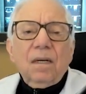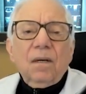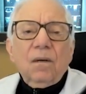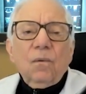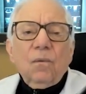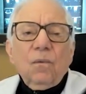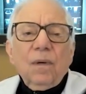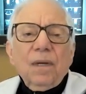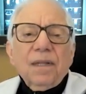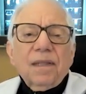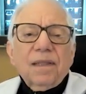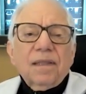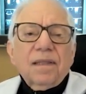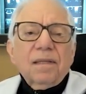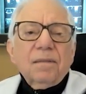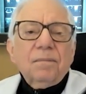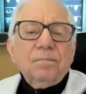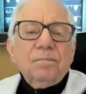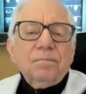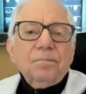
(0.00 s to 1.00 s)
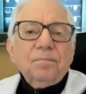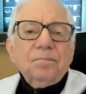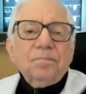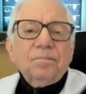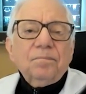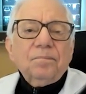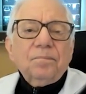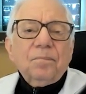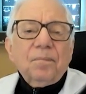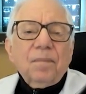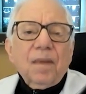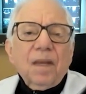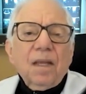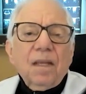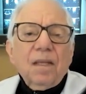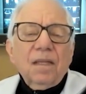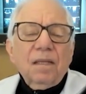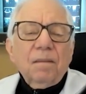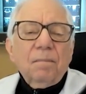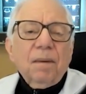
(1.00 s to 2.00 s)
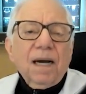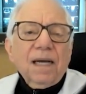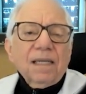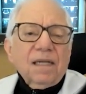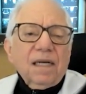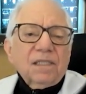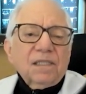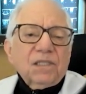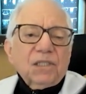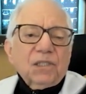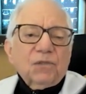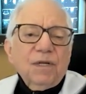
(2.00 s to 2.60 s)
with the biologic